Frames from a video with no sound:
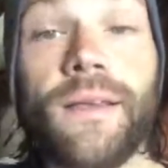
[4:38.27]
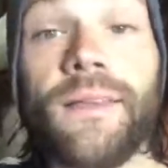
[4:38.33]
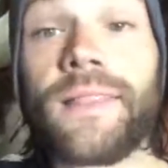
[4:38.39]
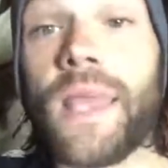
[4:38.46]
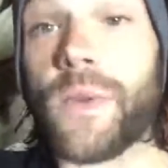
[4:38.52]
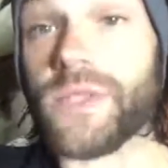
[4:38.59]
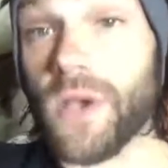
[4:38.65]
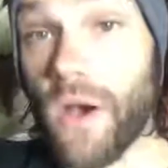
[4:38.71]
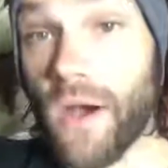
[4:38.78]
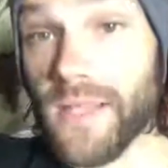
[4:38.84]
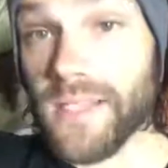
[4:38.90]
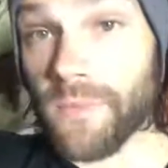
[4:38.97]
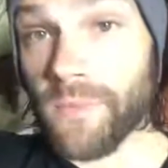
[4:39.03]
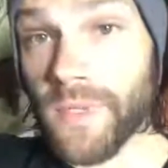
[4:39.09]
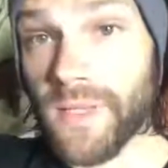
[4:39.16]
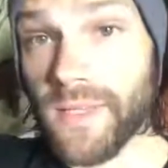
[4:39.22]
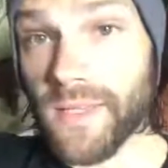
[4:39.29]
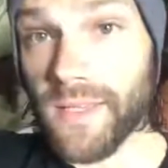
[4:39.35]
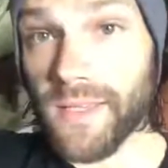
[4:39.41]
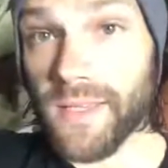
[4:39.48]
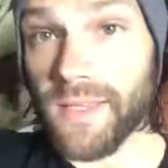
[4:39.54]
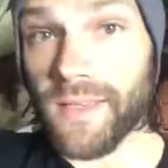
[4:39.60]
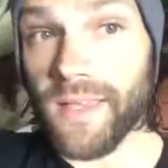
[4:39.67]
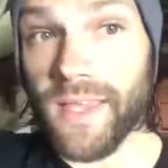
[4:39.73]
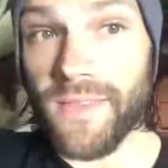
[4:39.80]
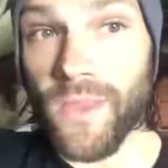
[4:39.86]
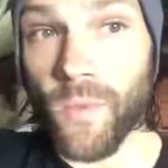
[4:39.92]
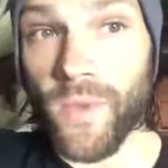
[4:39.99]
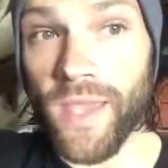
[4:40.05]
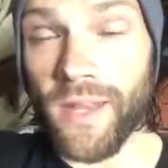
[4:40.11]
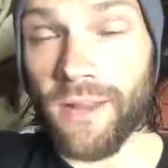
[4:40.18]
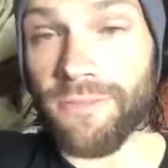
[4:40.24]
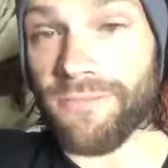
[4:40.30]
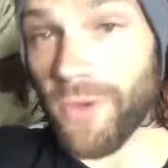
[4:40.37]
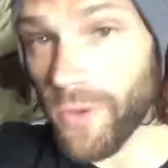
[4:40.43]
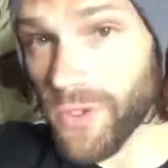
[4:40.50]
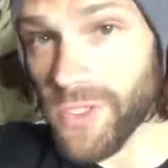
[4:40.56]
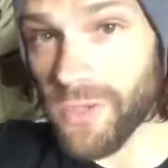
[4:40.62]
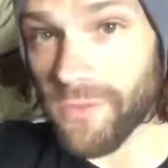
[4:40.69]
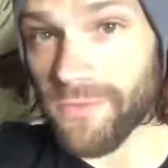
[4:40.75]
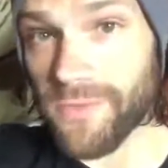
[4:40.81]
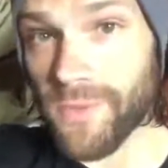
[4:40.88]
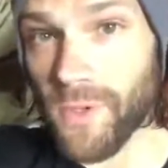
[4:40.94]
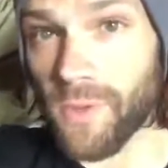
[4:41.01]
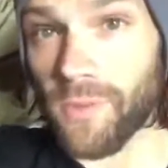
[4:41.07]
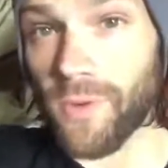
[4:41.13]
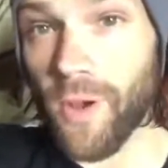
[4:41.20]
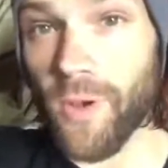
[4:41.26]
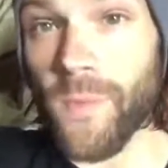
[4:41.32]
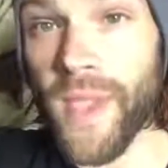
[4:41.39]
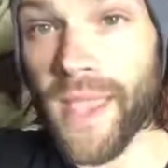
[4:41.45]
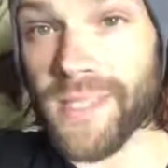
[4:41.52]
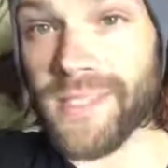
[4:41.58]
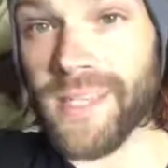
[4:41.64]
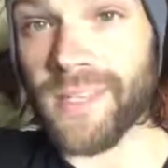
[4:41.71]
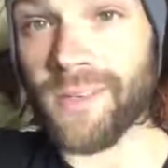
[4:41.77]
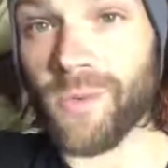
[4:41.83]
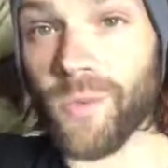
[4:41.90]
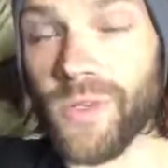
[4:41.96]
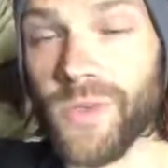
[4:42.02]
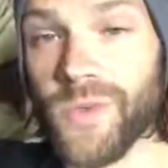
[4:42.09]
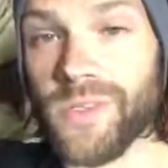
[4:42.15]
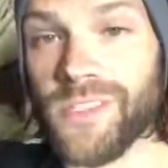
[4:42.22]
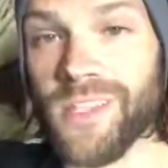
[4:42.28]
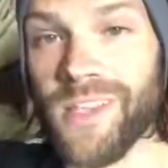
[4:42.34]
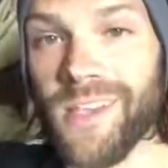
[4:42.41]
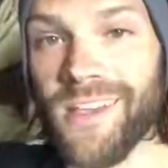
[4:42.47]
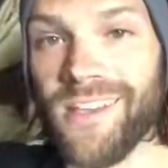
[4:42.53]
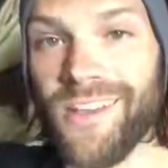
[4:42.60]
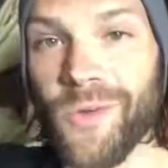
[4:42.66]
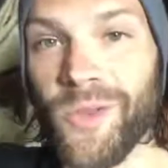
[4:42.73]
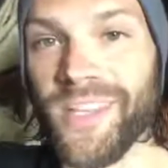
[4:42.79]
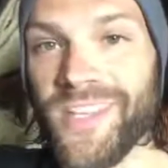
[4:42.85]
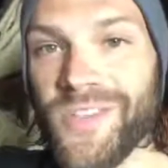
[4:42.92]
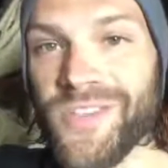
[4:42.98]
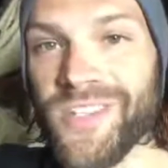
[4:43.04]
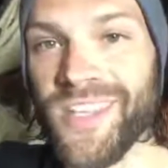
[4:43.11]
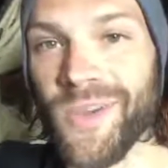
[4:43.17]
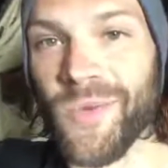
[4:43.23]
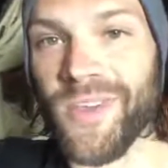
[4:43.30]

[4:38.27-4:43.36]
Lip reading: That was awesome. And then we had a photo shoot for Rogue Magazine, which was really interesting.